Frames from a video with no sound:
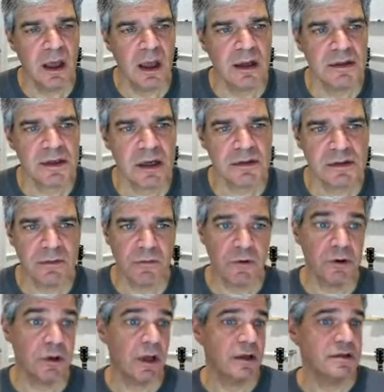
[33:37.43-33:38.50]
and it's got some
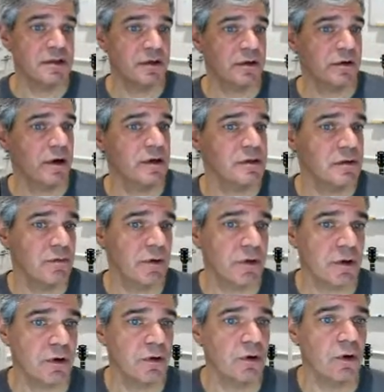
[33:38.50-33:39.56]
really nice integration
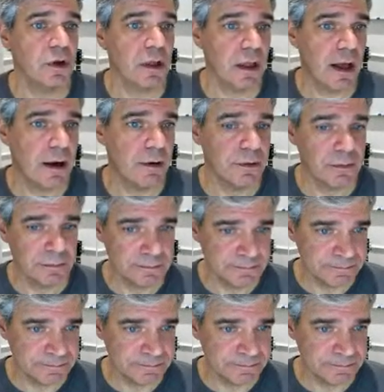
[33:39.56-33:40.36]
with Google Cloud.